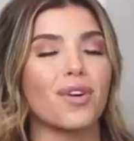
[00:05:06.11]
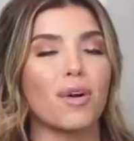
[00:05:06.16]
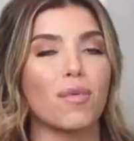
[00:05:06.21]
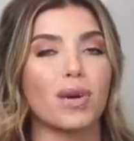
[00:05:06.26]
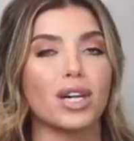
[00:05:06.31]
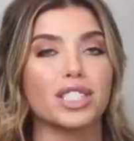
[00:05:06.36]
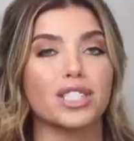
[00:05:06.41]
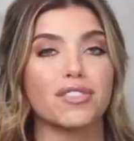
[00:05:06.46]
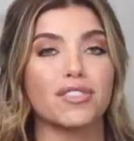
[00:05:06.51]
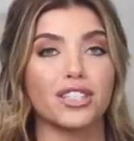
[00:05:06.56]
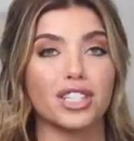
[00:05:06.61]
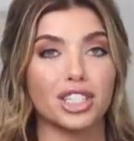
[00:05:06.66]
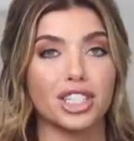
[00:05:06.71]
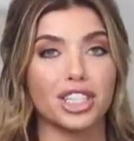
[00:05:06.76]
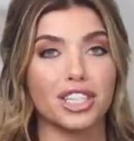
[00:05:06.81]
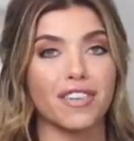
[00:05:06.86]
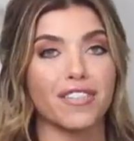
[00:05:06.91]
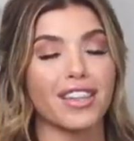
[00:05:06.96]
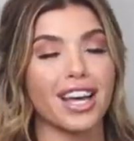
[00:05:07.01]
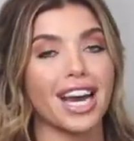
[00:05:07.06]
Walmart's
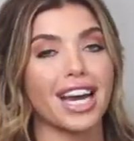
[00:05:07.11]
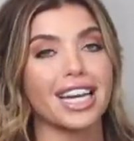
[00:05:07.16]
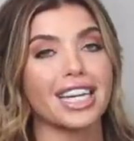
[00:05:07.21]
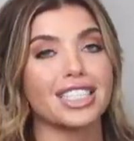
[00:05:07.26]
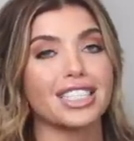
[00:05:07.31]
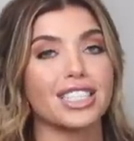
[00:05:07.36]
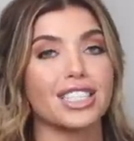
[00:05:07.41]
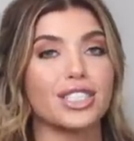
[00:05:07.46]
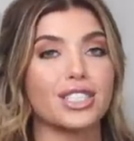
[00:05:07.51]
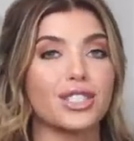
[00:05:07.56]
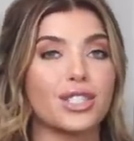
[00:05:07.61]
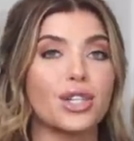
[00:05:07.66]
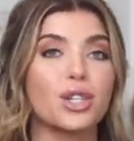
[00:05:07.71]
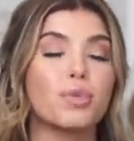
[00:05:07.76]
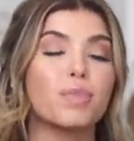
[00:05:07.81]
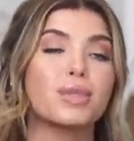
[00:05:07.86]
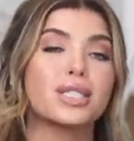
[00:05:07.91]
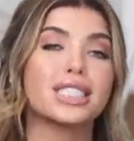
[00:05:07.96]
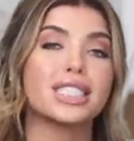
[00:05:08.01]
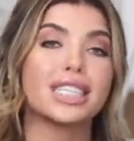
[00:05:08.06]
version of that is the
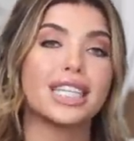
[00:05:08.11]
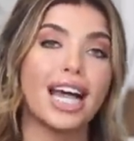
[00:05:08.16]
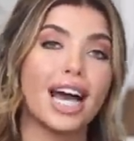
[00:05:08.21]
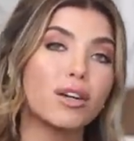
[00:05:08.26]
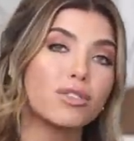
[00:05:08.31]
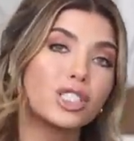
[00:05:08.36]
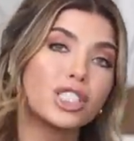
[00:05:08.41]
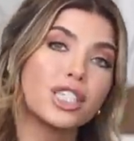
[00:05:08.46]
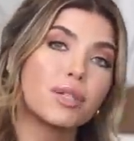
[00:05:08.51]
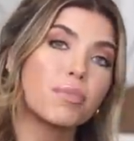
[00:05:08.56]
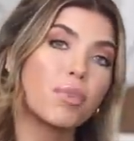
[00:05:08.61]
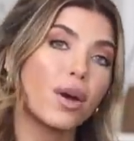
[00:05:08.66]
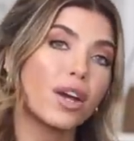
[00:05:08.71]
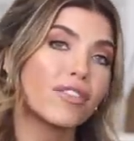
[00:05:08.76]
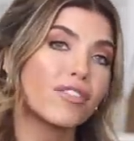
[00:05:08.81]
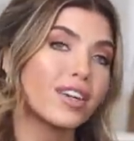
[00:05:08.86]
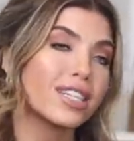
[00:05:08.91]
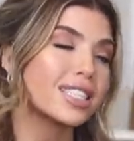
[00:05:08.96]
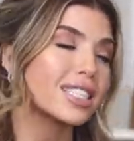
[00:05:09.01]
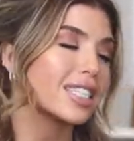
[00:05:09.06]
Scoop Slouchy
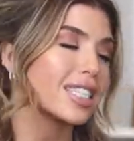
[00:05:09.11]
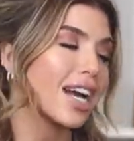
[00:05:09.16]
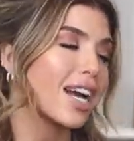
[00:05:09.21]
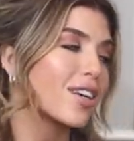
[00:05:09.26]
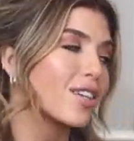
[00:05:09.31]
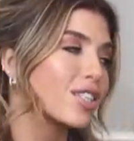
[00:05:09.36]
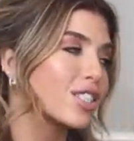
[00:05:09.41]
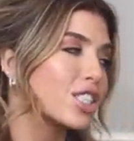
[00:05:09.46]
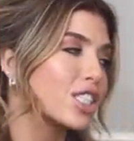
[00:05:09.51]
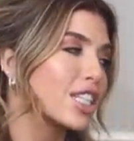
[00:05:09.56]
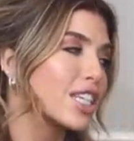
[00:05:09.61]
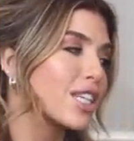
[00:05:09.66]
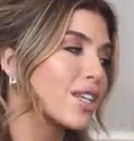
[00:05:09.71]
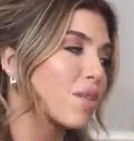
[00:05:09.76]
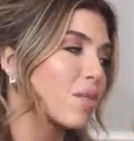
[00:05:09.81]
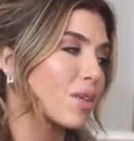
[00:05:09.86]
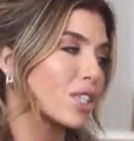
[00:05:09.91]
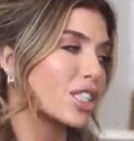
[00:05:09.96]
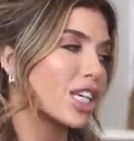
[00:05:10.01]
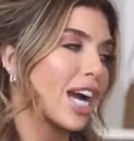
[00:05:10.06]
Boyfriend Style Jean,
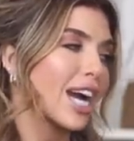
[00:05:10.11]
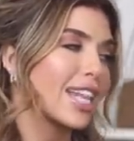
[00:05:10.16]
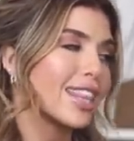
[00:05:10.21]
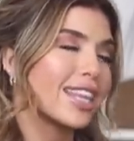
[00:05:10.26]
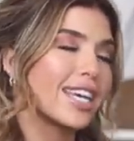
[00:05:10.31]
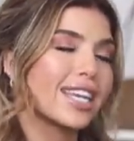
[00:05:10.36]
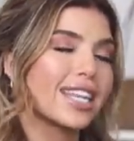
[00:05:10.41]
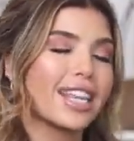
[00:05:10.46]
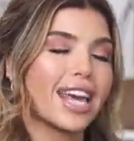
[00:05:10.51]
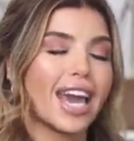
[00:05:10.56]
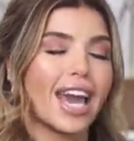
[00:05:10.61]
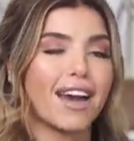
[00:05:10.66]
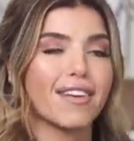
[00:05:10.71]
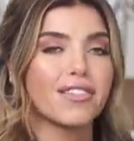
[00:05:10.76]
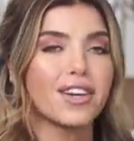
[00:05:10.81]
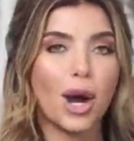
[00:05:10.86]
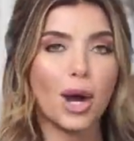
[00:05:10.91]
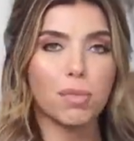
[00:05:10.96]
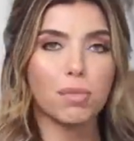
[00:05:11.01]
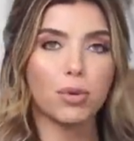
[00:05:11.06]
which I think they have
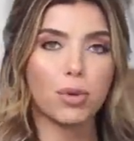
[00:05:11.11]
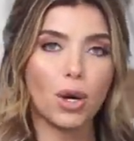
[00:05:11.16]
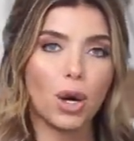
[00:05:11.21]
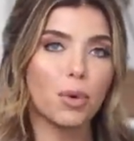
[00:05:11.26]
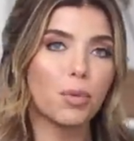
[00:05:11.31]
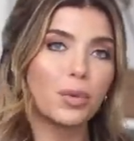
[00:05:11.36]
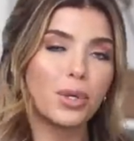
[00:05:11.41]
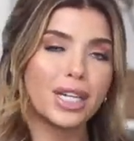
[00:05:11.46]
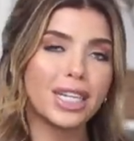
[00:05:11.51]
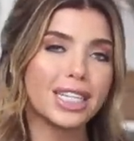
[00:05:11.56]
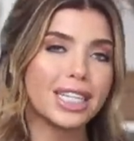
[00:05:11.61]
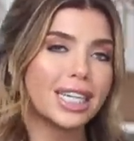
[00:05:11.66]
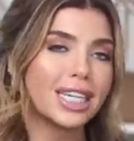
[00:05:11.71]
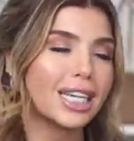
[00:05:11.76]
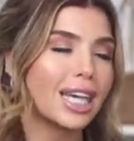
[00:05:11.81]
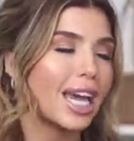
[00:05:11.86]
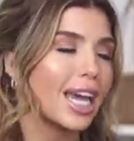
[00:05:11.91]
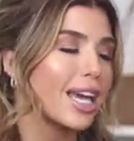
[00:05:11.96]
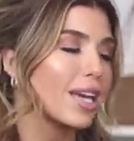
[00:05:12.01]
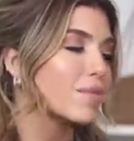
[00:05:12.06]
appropriately
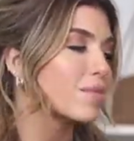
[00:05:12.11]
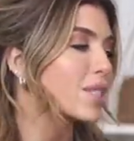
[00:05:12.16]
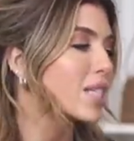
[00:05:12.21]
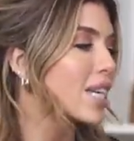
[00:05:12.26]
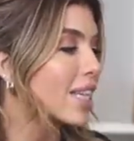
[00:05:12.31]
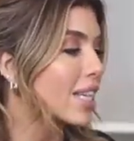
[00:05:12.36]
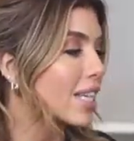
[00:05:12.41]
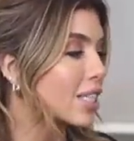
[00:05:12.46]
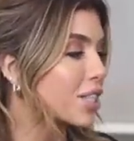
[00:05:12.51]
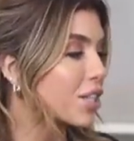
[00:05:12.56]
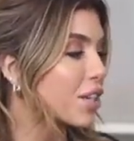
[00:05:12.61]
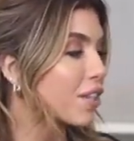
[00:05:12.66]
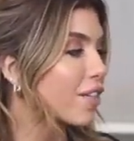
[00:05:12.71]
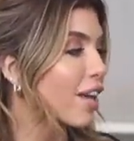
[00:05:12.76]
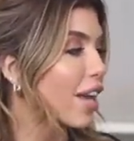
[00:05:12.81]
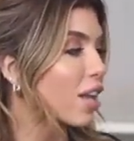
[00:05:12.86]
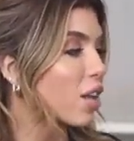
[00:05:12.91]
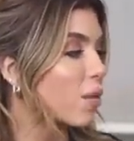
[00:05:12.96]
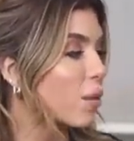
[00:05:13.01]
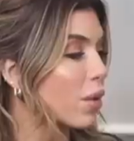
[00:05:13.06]
named. These are
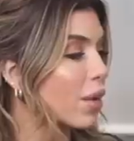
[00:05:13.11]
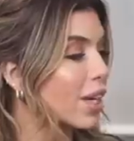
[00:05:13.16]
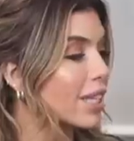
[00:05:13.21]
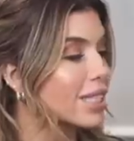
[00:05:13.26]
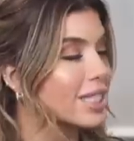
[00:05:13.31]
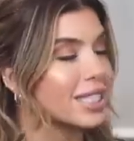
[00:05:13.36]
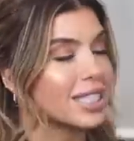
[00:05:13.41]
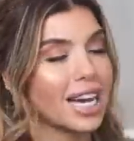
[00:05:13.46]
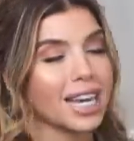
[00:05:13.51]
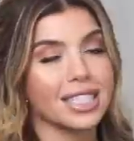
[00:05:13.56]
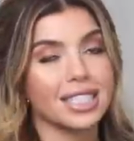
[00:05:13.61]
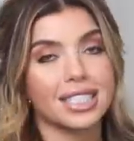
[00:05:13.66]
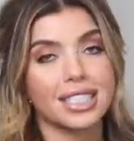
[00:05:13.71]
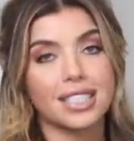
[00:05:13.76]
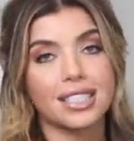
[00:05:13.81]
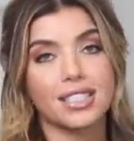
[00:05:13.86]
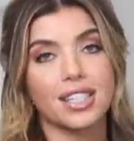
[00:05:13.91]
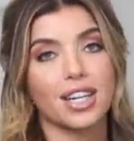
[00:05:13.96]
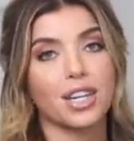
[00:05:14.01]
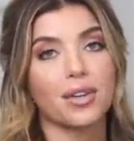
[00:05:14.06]
available in
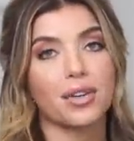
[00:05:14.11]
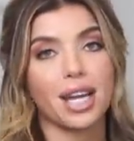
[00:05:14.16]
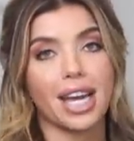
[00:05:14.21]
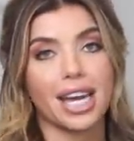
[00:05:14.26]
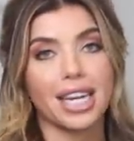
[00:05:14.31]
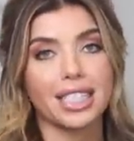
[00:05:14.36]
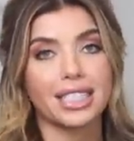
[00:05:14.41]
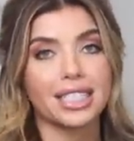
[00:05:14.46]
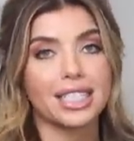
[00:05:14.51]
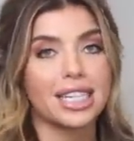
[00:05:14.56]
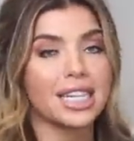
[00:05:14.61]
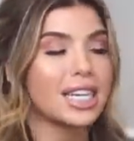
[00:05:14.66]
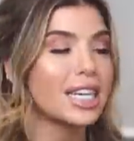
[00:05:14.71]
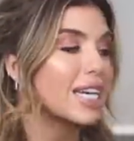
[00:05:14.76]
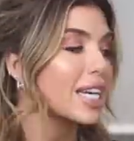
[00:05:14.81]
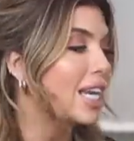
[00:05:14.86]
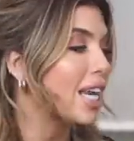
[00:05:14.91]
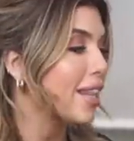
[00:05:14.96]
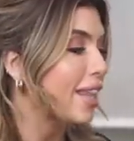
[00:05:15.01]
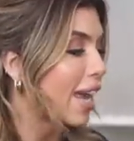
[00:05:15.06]
sizes 0 to
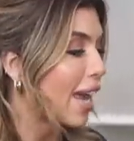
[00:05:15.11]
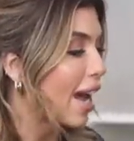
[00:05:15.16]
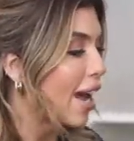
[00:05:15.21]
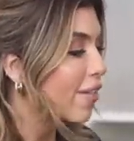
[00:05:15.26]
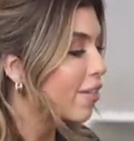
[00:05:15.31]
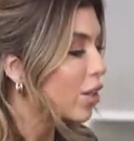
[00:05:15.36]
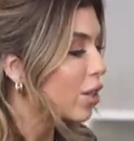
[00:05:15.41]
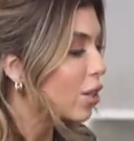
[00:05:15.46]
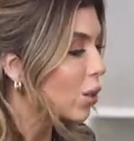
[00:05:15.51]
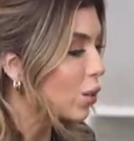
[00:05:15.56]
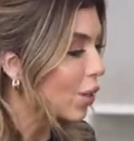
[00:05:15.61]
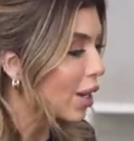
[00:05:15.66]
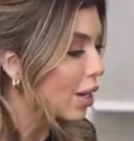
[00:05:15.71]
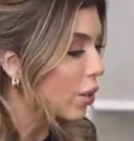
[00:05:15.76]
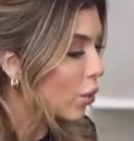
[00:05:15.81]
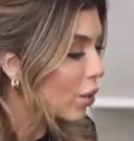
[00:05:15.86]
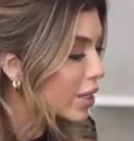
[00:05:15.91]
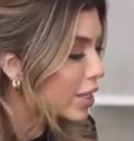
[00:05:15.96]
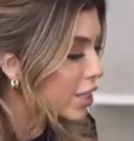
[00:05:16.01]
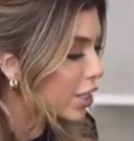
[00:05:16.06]
18. They have
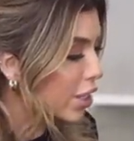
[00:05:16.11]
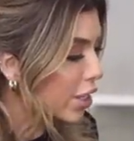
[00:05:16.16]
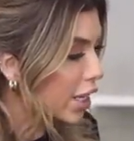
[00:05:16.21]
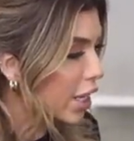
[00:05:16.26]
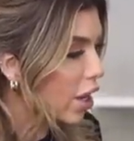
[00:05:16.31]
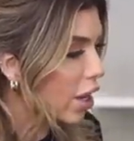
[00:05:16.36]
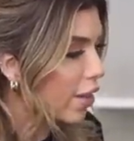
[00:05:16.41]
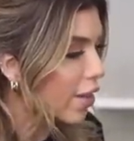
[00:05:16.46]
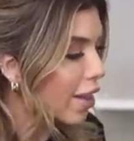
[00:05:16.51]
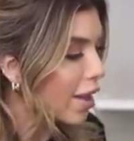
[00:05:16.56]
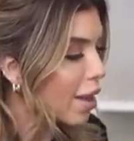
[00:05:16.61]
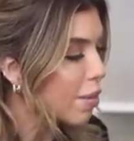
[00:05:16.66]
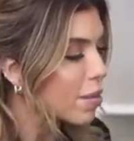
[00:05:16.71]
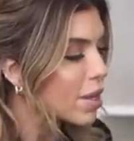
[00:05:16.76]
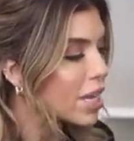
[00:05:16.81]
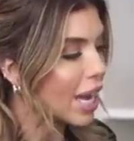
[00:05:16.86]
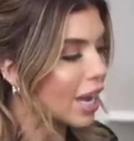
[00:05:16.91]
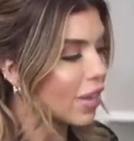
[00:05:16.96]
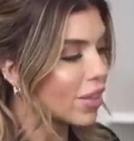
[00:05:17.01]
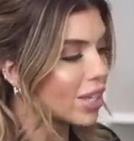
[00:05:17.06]
great whiskering on them,
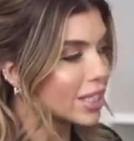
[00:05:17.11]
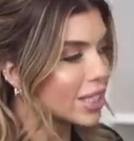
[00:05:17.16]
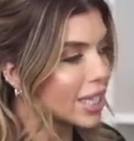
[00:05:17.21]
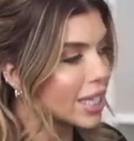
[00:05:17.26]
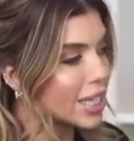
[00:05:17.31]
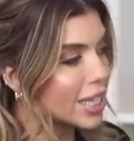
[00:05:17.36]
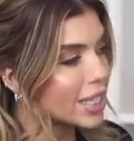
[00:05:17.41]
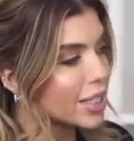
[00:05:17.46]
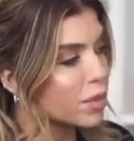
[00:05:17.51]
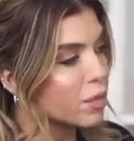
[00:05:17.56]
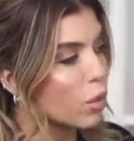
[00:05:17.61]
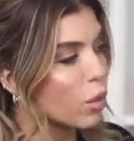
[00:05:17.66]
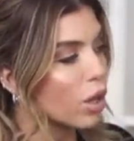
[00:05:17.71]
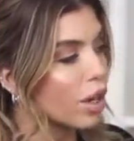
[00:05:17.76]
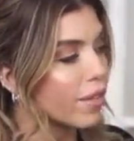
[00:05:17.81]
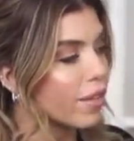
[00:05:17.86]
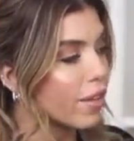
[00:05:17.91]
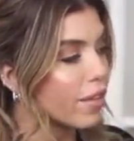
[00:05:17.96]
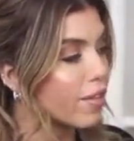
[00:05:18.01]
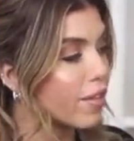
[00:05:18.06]
and this is more
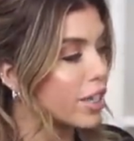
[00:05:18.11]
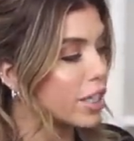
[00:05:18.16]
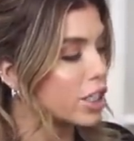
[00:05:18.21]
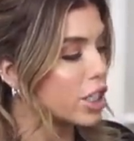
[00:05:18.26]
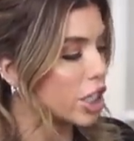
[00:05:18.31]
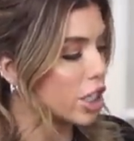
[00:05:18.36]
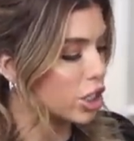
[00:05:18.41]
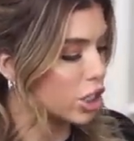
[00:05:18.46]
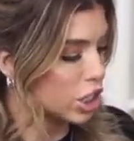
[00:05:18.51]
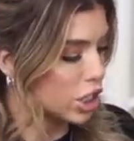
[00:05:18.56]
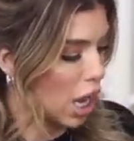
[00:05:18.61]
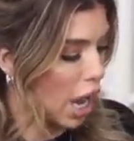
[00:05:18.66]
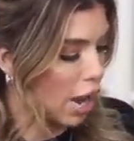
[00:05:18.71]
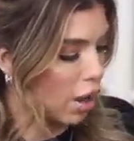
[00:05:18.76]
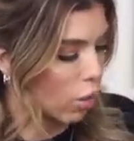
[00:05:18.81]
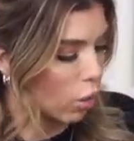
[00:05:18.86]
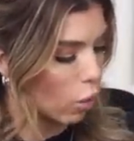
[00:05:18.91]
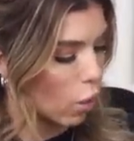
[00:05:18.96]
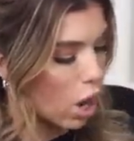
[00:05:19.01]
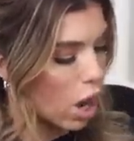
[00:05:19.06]
of a vintage
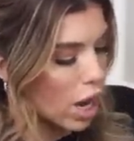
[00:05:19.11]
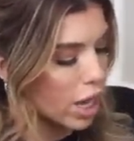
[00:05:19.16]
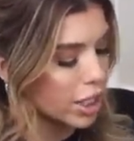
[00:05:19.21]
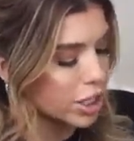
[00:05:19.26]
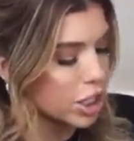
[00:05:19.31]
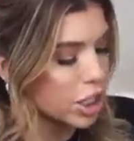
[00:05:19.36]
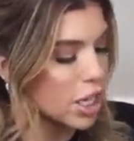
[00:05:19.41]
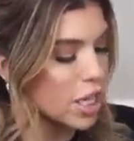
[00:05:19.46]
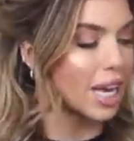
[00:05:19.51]
style wash.